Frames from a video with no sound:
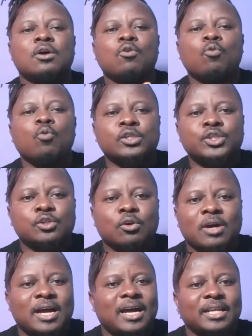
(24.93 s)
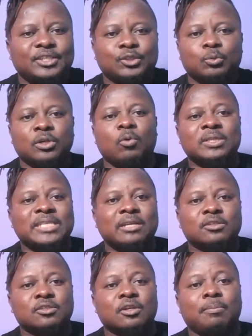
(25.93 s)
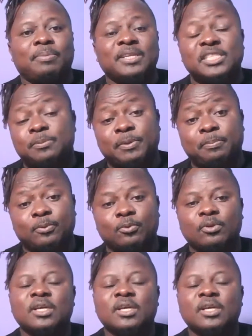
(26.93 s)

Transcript: Wash your hand. Water does not bleach people.